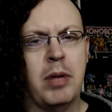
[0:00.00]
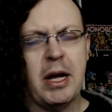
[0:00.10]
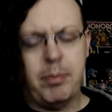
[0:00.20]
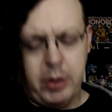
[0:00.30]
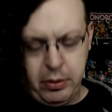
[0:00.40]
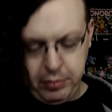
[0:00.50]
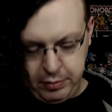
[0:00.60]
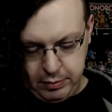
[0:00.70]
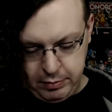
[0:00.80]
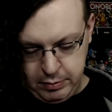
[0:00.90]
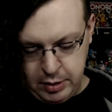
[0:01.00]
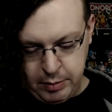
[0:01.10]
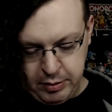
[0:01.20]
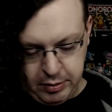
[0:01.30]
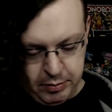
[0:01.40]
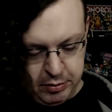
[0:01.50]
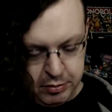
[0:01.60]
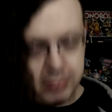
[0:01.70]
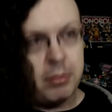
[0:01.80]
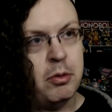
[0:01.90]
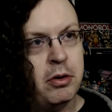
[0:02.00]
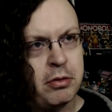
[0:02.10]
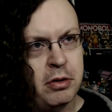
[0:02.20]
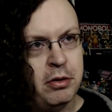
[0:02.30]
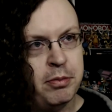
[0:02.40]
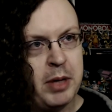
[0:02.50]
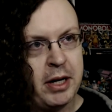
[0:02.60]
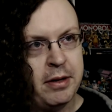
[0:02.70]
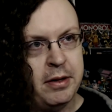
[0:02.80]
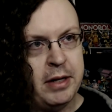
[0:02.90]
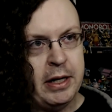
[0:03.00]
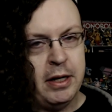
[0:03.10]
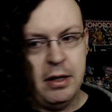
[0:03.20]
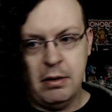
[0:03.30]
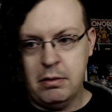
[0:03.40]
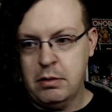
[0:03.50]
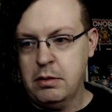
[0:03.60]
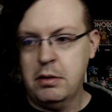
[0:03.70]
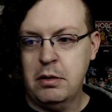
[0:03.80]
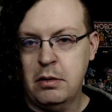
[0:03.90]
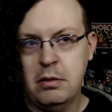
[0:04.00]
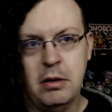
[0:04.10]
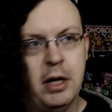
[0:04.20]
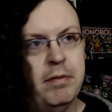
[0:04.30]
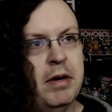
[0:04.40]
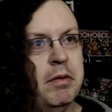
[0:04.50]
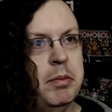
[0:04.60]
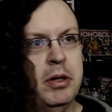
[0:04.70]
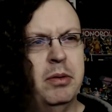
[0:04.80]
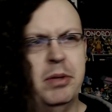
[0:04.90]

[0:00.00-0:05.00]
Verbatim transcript: black post nubbins I'm used to from wall scrolls back in the day. I've never been a